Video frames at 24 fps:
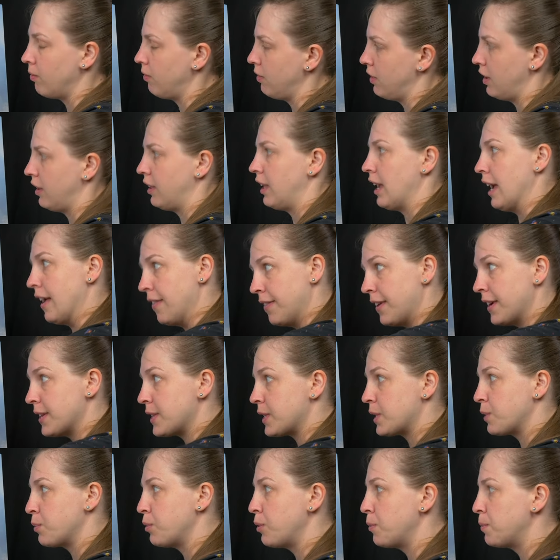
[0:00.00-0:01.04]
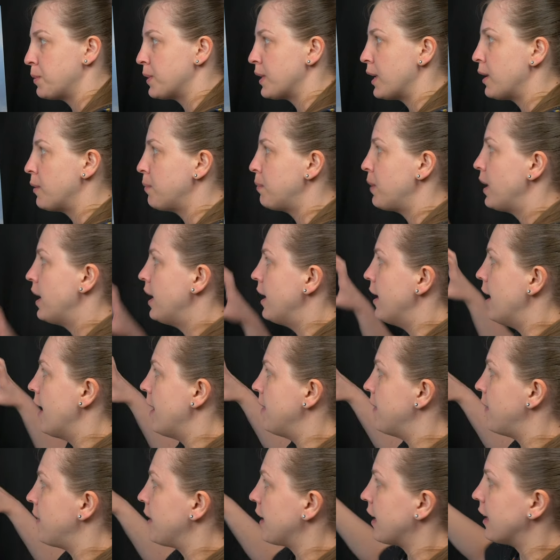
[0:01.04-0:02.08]
the land that swoops up
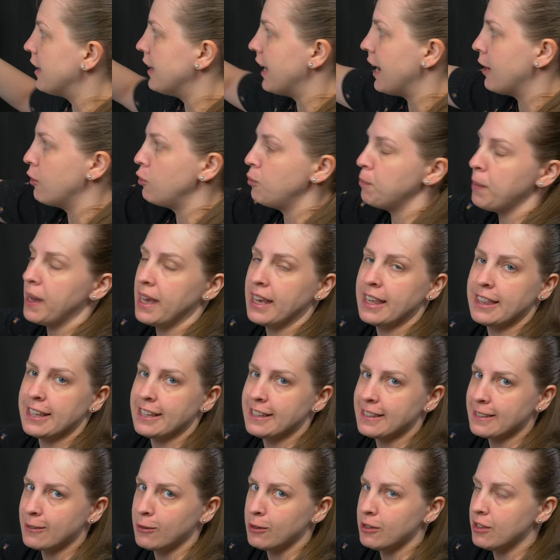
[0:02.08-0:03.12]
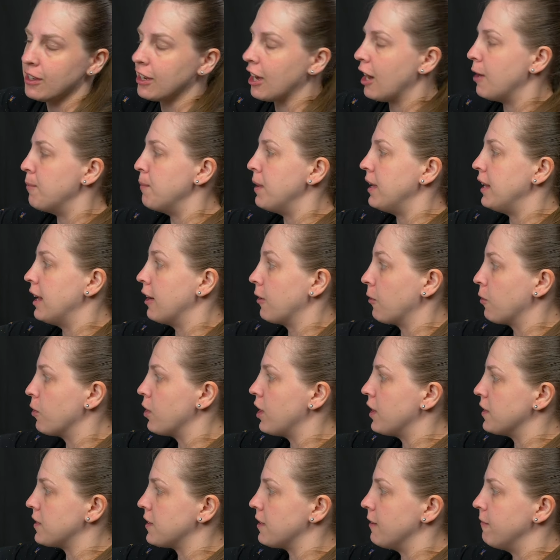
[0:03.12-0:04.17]
and then the cloud bank that's going to come in
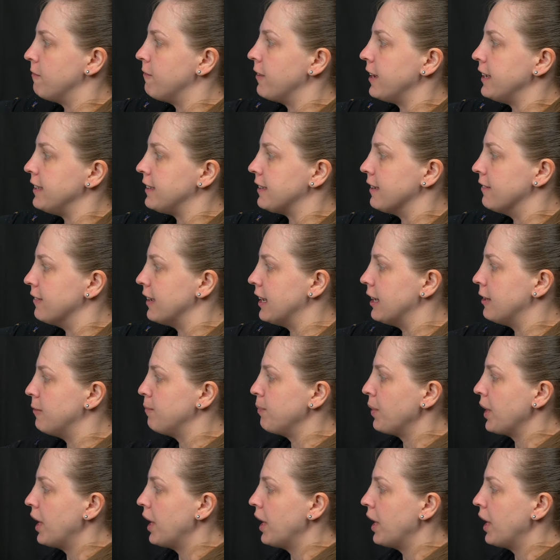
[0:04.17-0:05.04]
across the face of it.